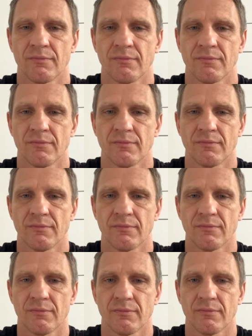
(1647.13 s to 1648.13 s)

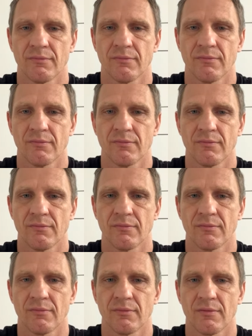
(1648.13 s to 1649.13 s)

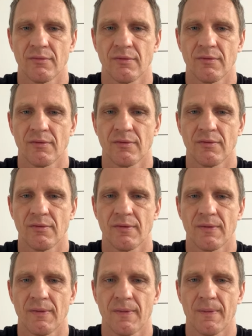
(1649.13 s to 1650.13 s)

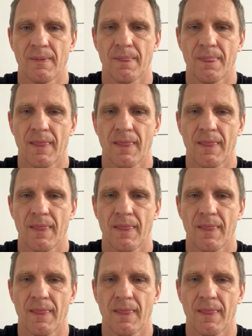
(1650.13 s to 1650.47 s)
[no speech]